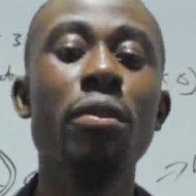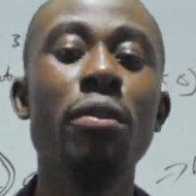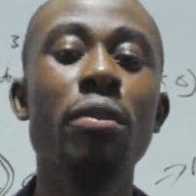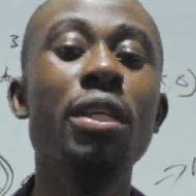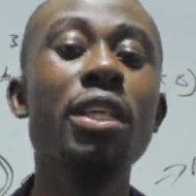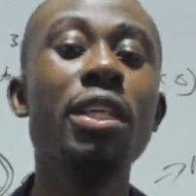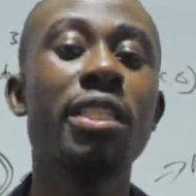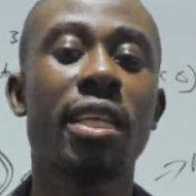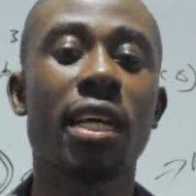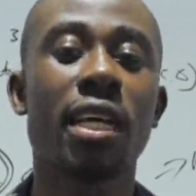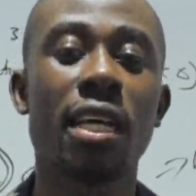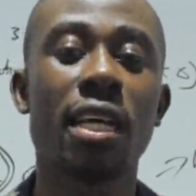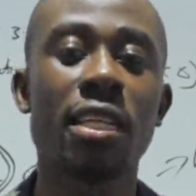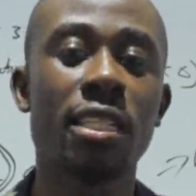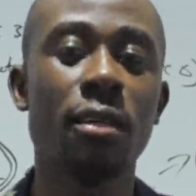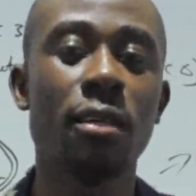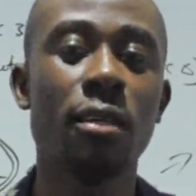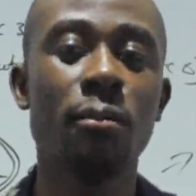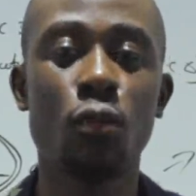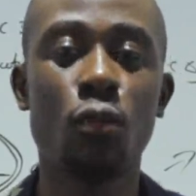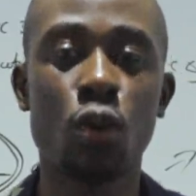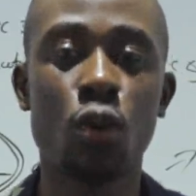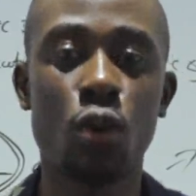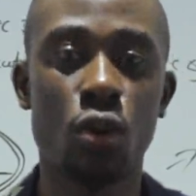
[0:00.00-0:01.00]
discussing
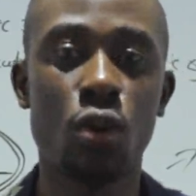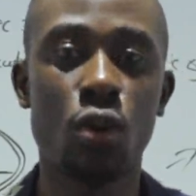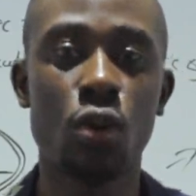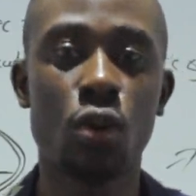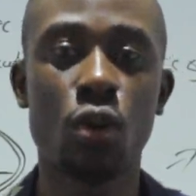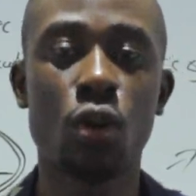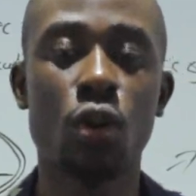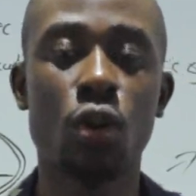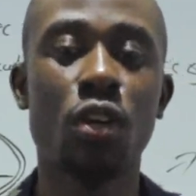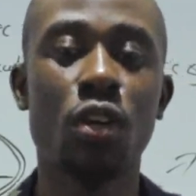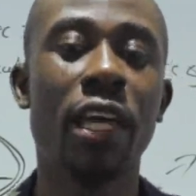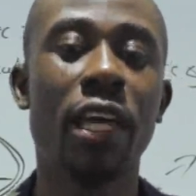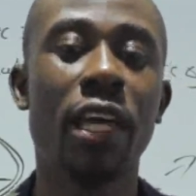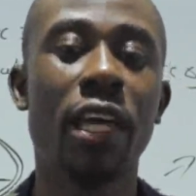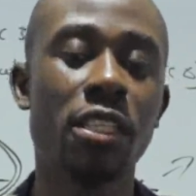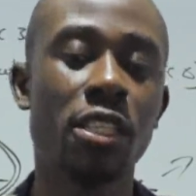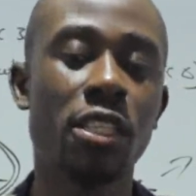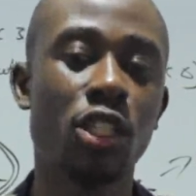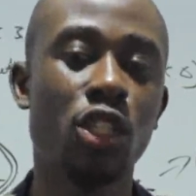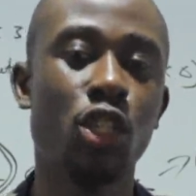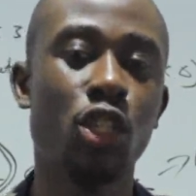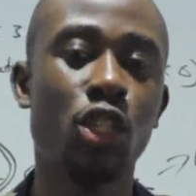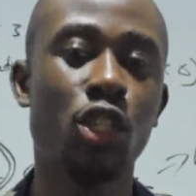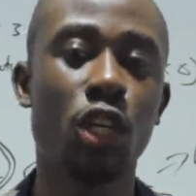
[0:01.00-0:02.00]
more on
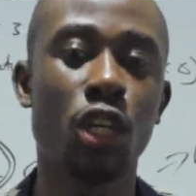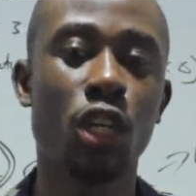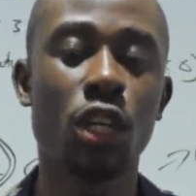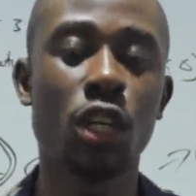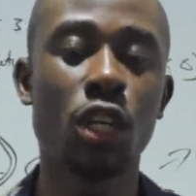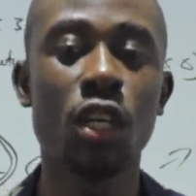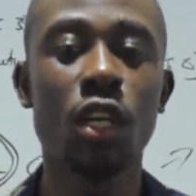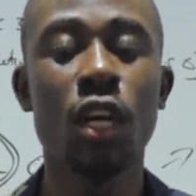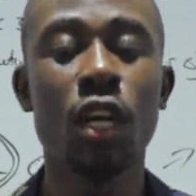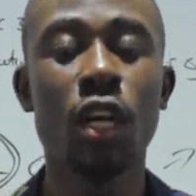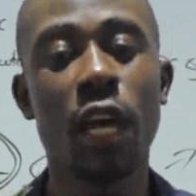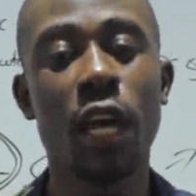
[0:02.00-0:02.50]
SGA